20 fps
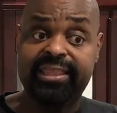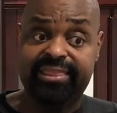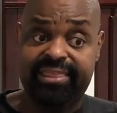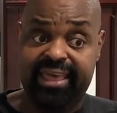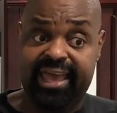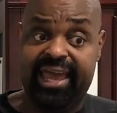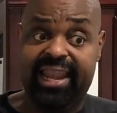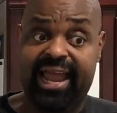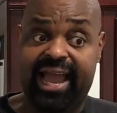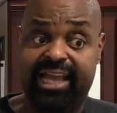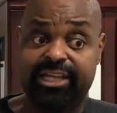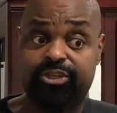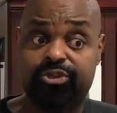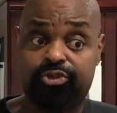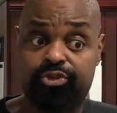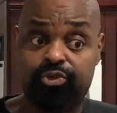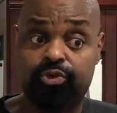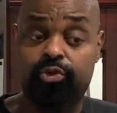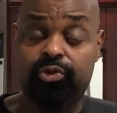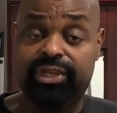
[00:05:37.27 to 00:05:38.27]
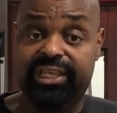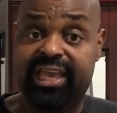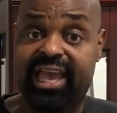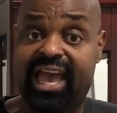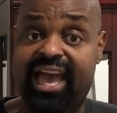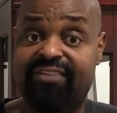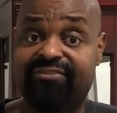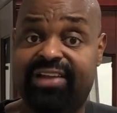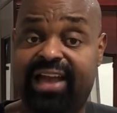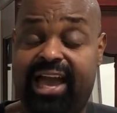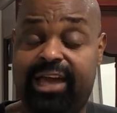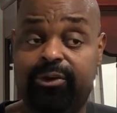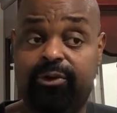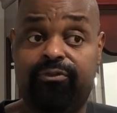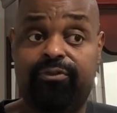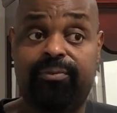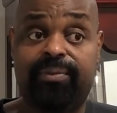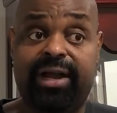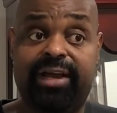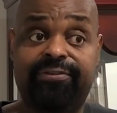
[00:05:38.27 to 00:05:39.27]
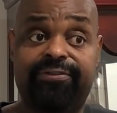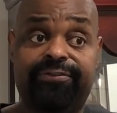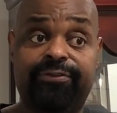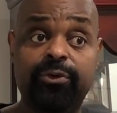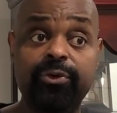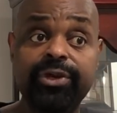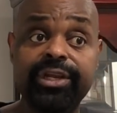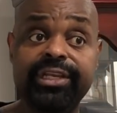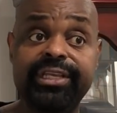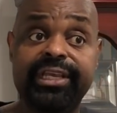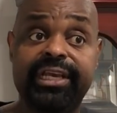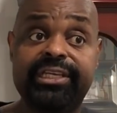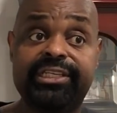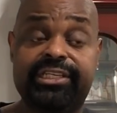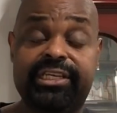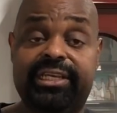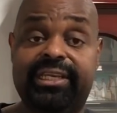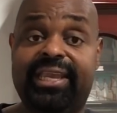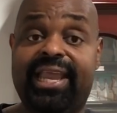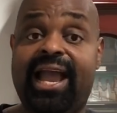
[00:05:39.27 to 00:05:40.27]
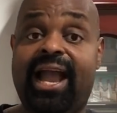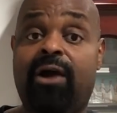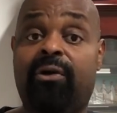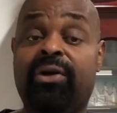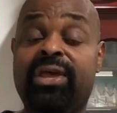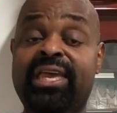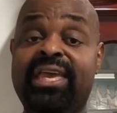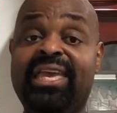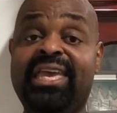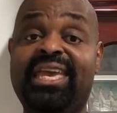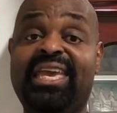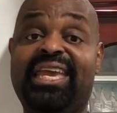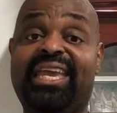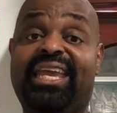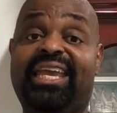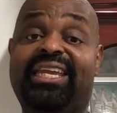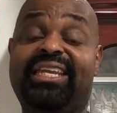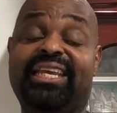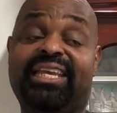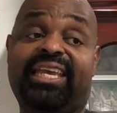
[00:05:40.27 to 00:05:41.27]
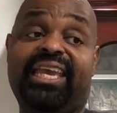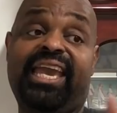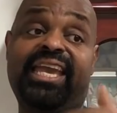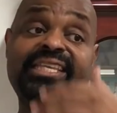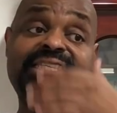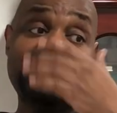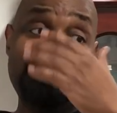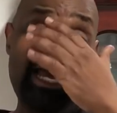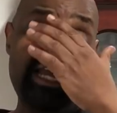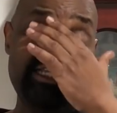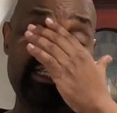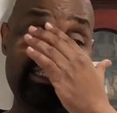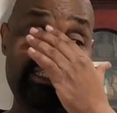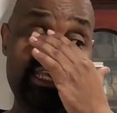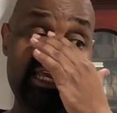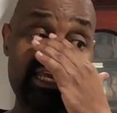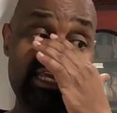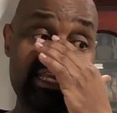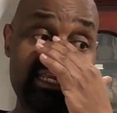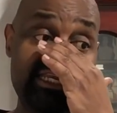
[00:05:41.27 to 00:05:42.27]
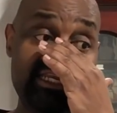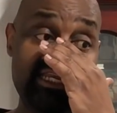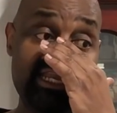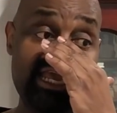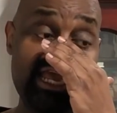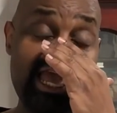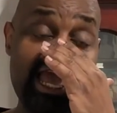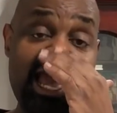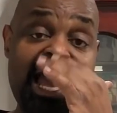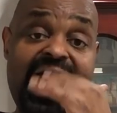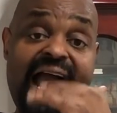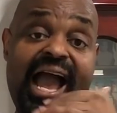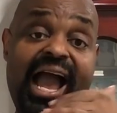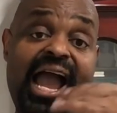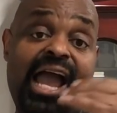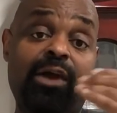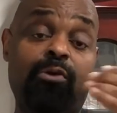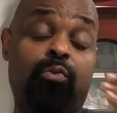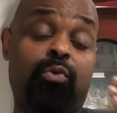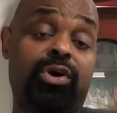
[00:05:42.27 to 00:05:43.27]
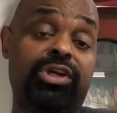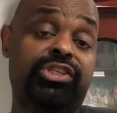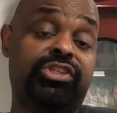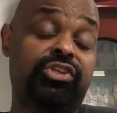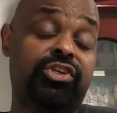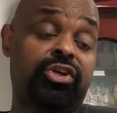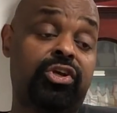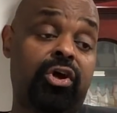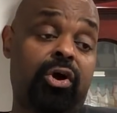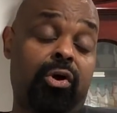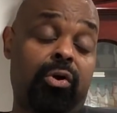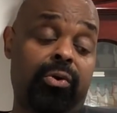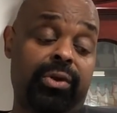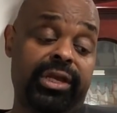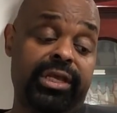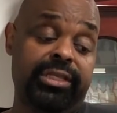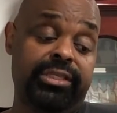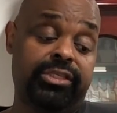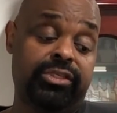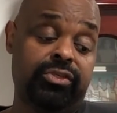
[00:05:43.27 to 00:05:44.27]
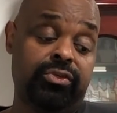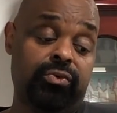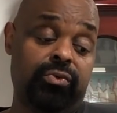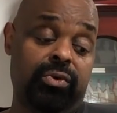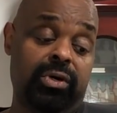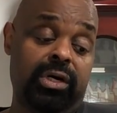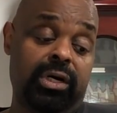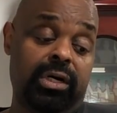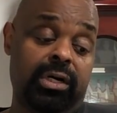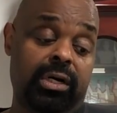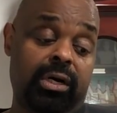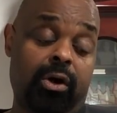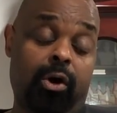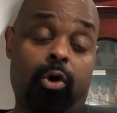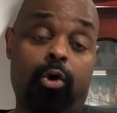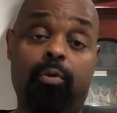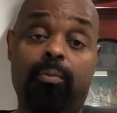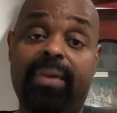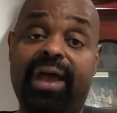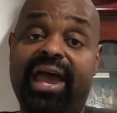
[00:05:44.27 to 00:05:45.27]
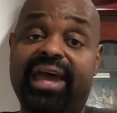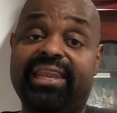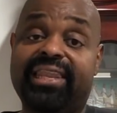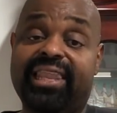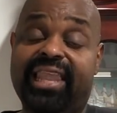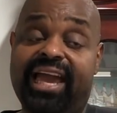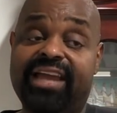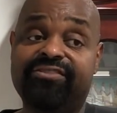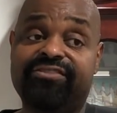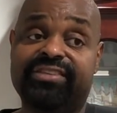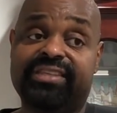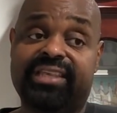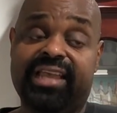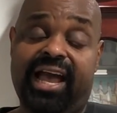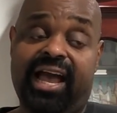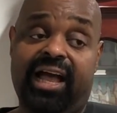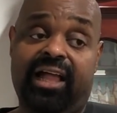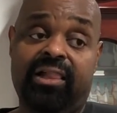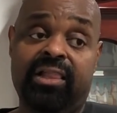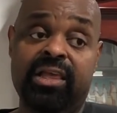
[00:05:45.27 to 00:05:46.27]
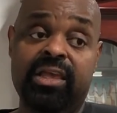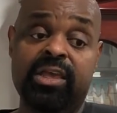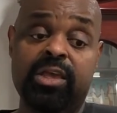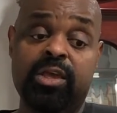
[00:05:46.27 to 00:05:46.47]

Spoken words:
that I truly have gotten over my food addiction. Now, in the case I didn't, I want to go into a OMAD lifestyle,